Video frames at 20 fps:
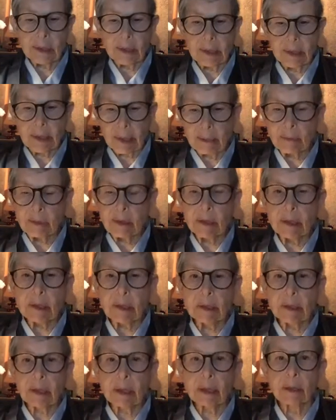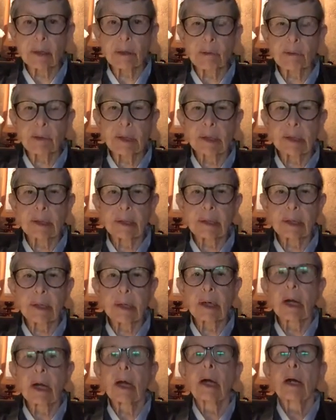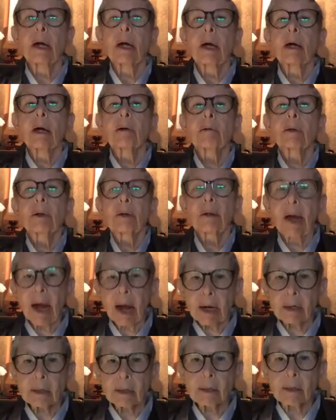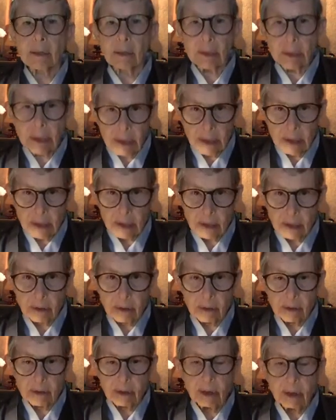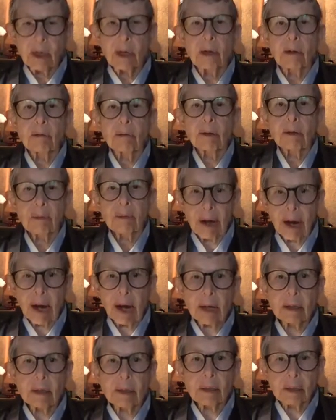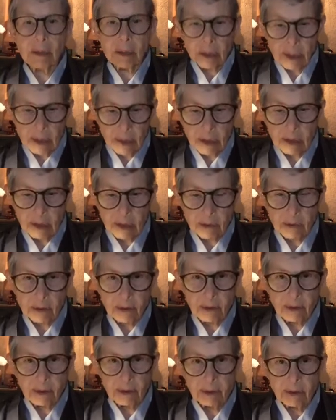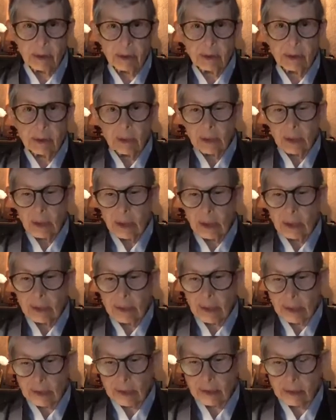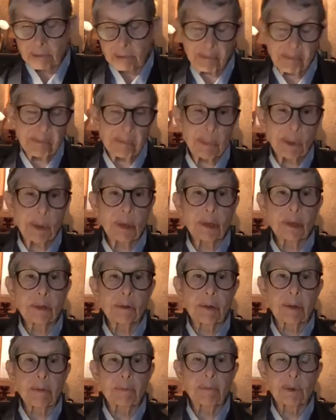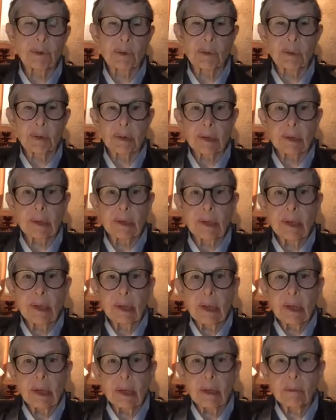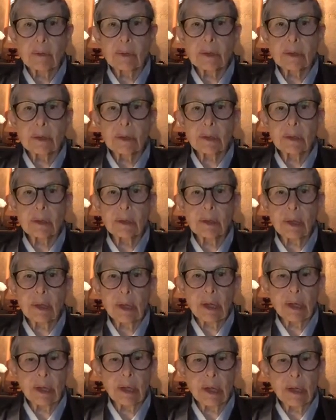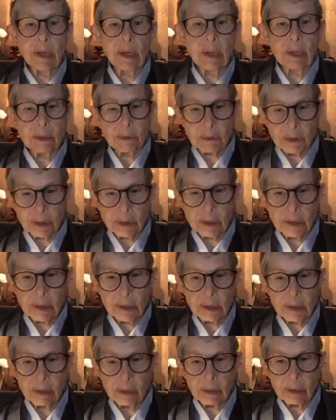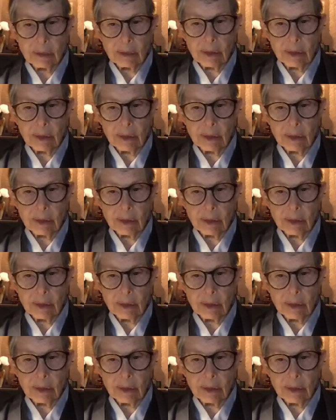he came to the Zendo and he said, relax knees, relax knees. And that's pretty straightforward. It was an interesting